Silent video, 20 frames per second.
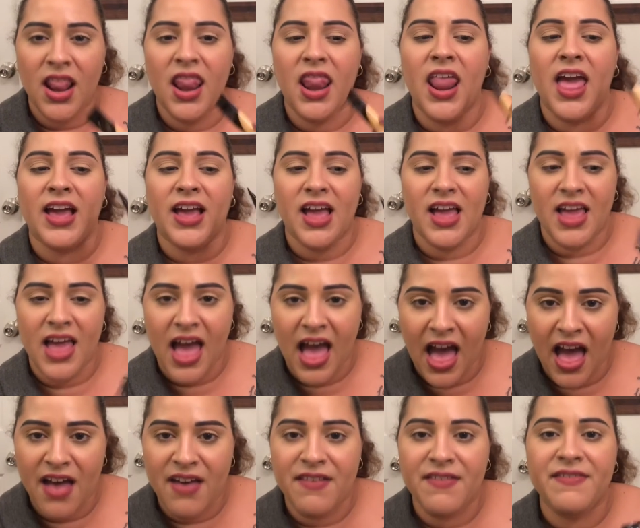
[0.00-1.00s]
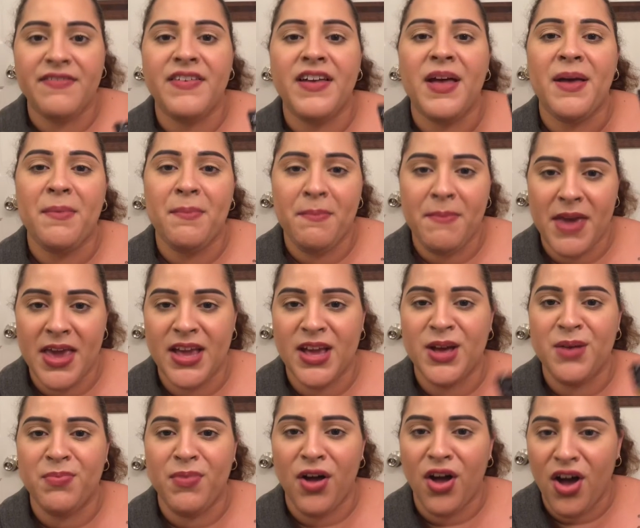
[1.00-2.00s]
like I have
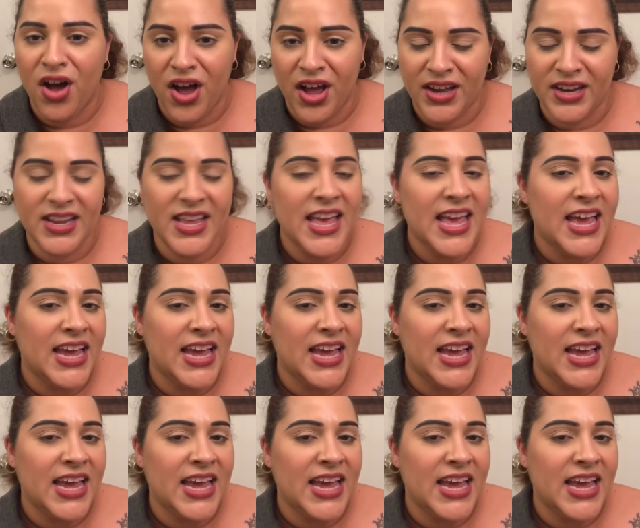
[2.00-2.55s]
makeup on.